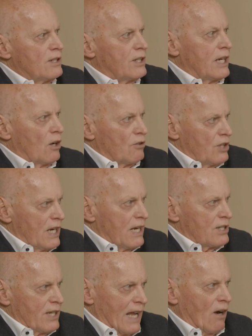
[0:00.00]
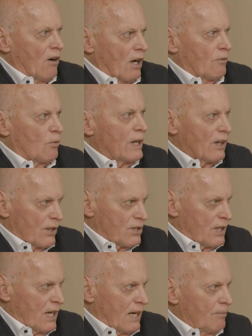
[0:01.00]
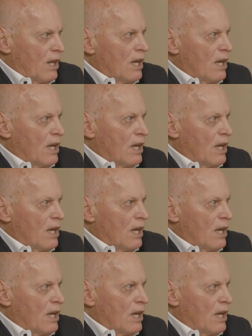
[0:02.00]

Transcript: TODs now on real estate.